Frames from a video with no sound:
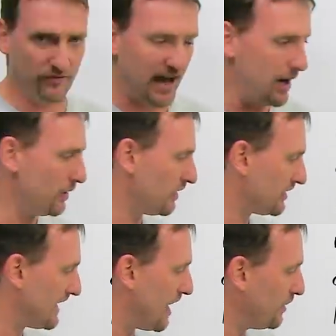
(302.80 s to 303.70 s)
vowel
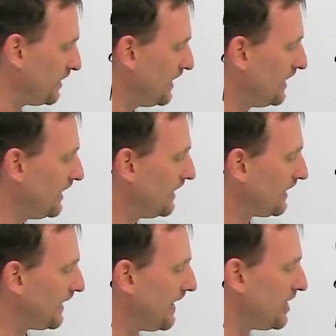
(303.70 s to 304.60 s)
sound.
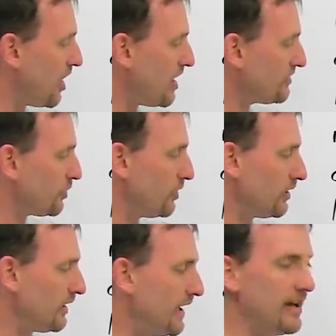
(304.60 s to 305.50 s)
Chaos
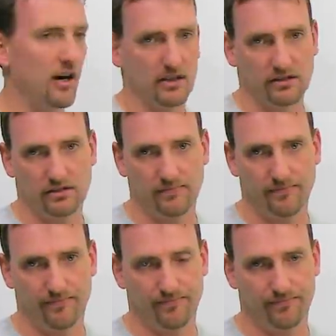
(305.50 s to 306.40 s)
or chaos.
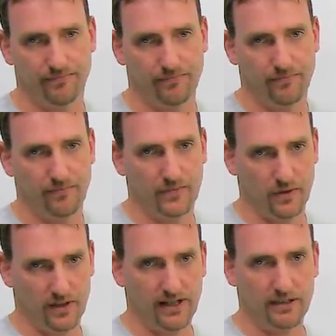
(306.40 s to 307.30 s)

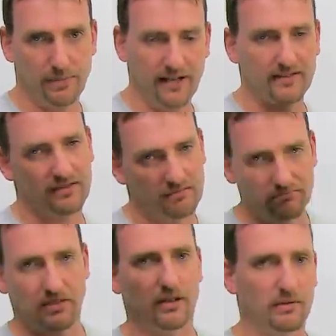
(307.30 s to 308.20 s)
Okay, depends.
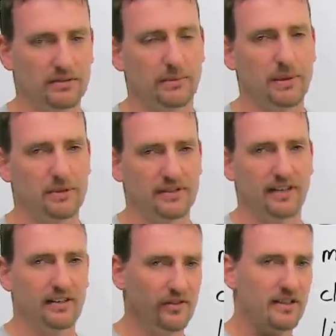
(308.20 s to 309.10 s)
Some people
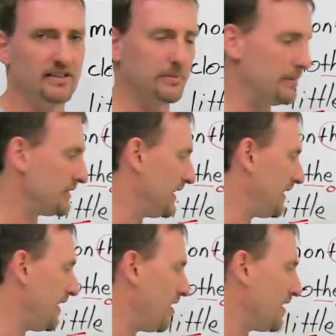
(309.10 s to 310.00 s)
say it differently. Some people say
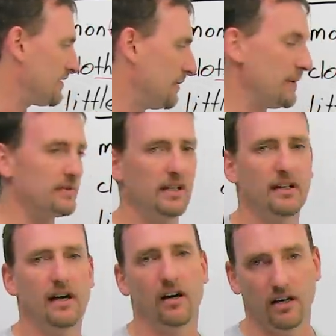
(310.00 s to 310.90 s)
chaos. Some people say
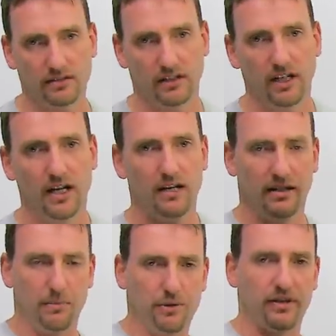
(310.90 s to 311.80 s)
chaos.
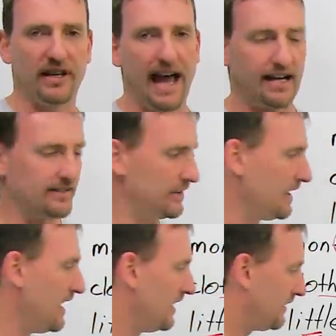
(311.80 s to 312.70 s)
They put the accent.
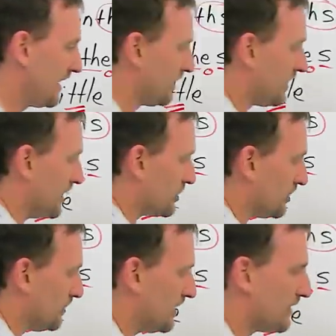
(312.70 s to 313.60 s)
Technically, it
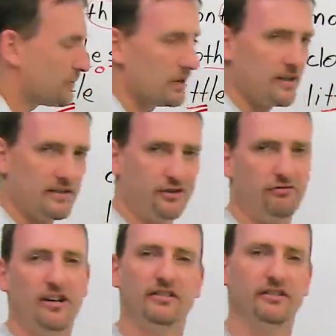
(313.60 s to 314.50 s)
should be this one because the
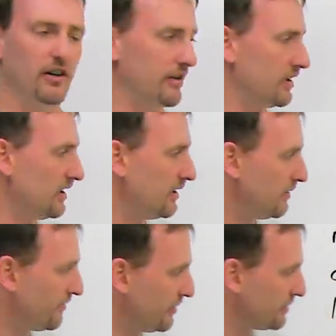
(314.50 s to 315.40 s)
stress is on the
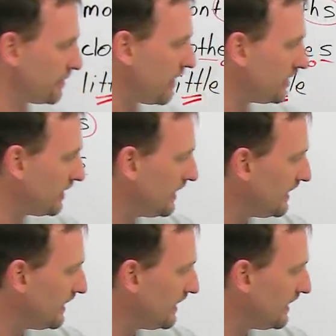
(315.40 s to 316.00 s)
first part.